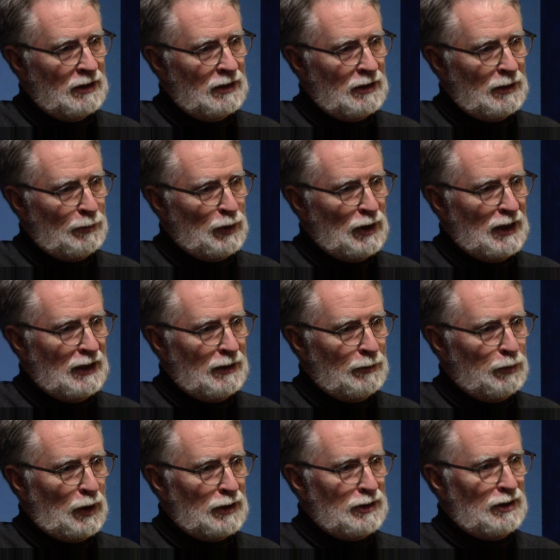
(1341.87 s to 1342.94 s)
Tippy had
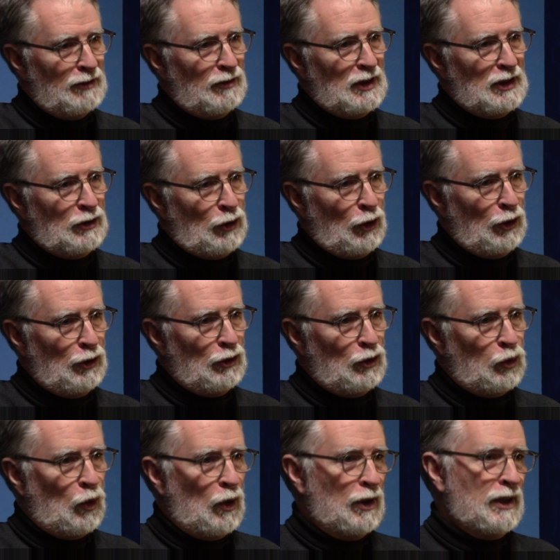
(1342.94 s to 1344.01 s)
impulsively turned
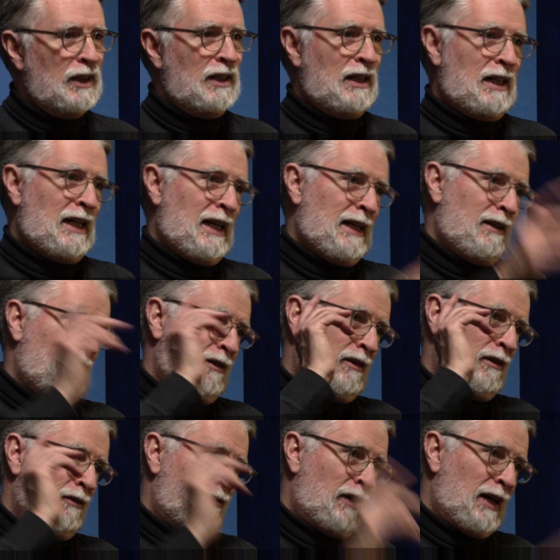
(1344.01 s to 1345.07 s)
toward it and
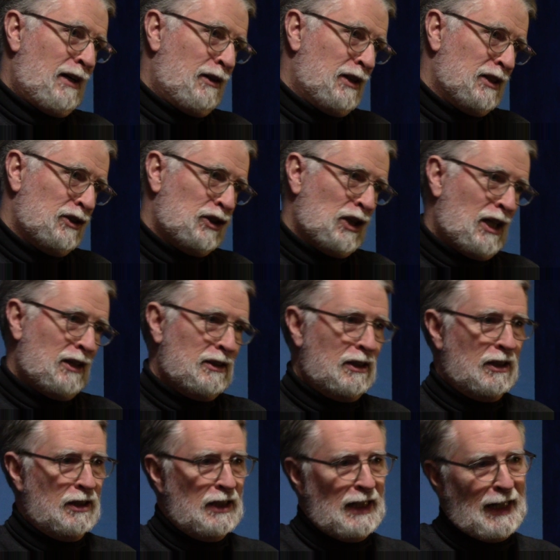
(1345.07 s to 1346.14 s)
fired his
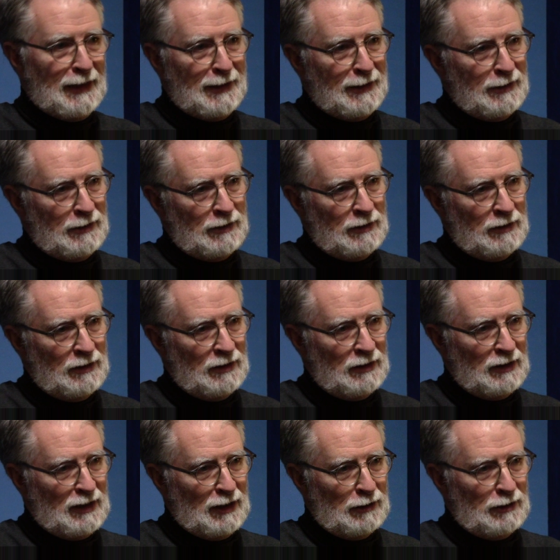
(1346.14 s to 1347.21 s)
shotgun at it,
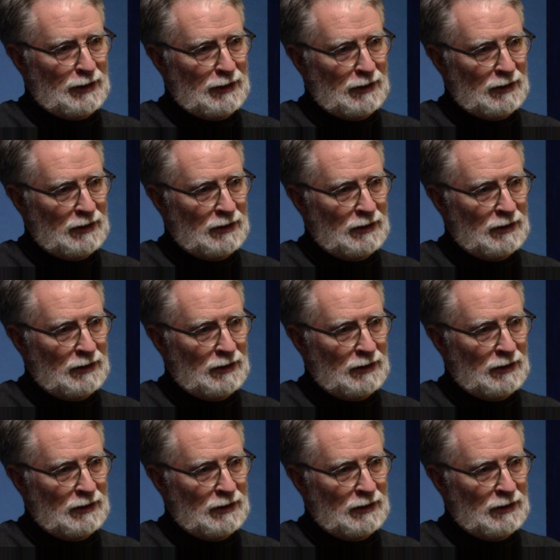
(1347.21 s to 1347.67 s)
killed it,